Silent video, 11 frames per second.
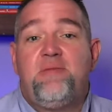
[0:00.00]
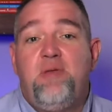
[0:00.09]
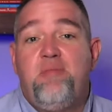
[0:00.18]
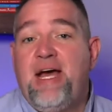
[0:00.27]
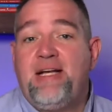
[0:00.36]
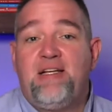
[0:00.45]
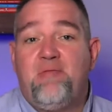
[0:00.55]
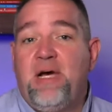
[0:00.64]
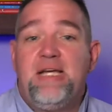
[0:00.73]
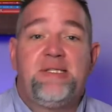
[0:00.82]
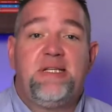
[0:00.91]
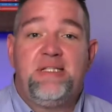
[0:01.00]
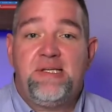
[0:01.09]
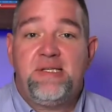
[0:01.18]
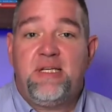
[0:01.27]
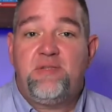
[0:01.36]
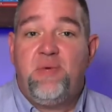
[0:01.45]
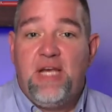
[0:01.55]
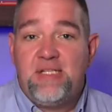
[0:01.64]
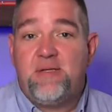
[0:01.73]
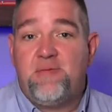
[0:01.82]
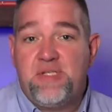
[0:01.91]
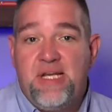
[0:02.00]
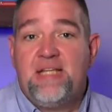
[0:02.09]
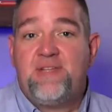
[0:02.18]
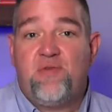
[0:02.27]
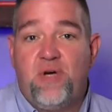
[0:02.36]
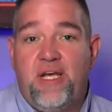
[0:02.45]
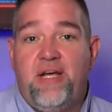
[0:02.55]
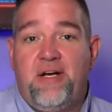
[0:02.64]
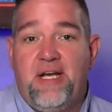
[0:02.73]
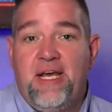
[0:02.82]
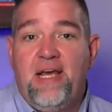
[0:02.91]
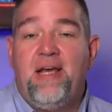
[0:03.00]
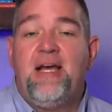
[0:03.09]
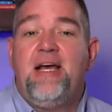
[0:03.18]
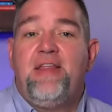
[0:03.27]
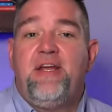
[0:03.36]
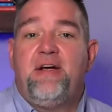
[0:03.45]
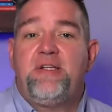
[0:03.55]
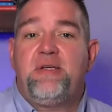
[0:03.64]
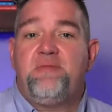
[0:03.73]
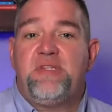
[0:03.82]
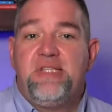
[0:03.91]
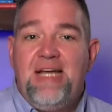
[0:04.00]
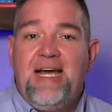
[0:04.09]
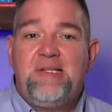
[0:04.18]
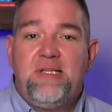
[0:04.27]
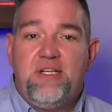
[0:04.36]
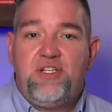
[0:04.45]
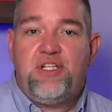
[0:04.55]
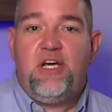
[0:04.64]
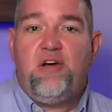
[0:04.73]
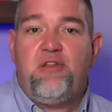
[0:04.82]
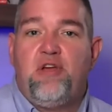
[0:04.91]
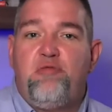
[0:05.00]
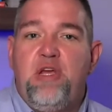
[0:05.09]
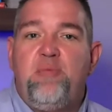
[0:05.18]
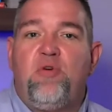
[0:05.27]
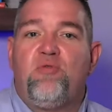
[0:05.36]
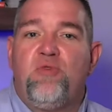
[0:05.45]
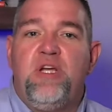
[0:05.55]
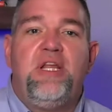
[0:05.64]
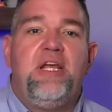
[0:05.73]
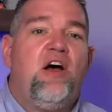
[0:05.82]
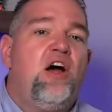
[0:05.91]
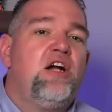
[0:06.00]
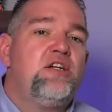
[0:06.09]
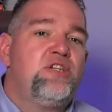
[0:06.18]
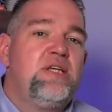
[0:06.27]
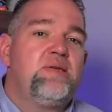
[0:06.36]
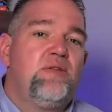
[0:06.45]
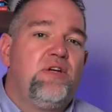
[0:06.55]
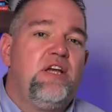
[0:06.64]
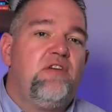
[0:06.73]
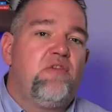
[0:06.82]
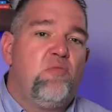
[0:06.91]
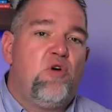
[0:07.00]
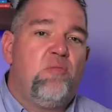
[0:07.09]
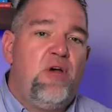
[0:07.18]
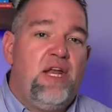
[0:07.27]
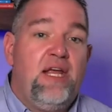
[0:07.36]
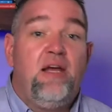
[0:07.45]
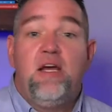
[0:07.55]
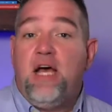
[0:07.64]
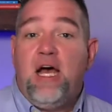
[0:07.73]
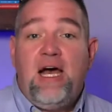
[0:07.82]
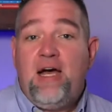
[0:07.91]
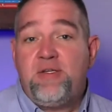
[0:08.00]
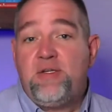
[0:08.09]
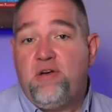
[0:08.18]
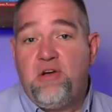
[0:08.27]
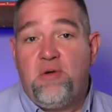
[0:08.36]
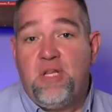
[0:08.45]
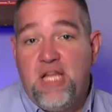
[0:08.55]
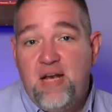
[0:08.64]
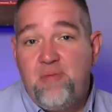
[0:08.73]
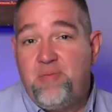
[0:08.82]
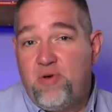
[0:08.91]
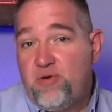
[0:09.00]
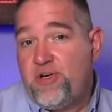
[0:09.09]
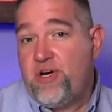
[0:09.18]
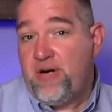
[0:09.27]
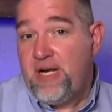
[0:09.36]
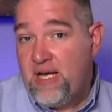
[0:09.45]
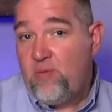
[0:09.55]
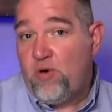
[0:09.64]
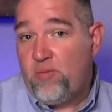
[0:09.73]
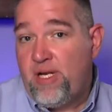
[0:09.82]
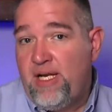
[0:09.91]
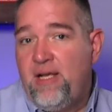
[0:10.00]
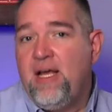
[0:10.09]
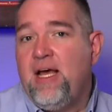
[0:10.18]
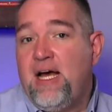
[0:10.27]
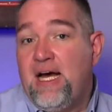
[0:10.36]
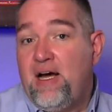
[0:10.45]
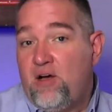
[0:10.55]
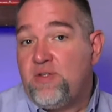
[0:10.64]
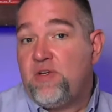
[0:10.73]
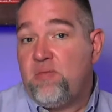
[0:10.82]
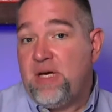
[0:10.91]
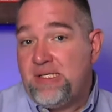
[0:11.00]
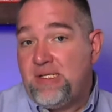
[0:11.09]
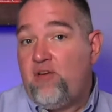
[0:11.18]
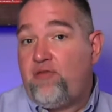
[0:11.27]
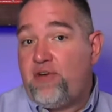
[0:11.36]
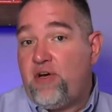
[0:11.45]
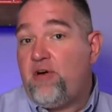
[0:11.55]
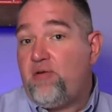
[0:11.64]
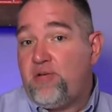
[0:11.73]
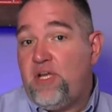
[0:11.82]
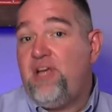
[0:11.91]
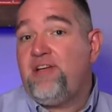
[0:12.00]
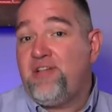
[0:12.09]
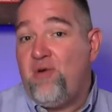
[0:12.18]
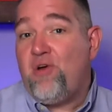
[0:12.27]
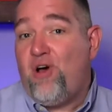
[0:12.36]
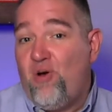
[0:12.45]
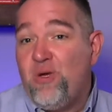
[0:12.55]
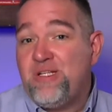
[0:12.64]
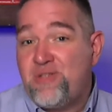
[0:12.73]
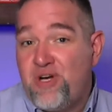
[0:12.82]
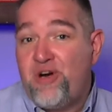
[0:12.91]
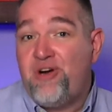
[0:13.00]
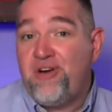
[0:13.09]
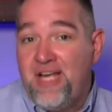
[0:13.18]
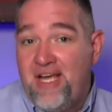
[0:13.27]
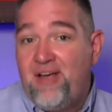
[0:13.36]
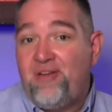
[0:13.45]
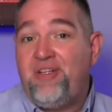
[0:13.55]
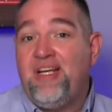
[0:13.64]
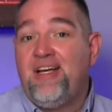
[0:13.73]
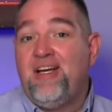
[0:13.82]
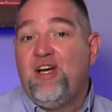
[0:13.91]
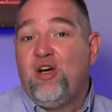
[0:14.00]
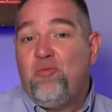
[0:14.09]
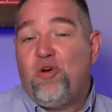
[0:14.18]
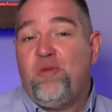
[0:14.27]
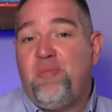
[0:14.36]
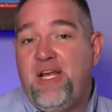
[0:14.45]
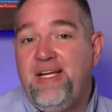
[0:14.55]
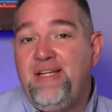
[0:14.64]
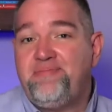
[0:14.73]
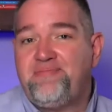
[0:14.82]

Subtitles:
backed up by statistics, we got some stats for you here today. There are some stats that show that people really aren't just looking for more money. I also don't know a lot of people who turn down more money. I also myself don't always turn down more money.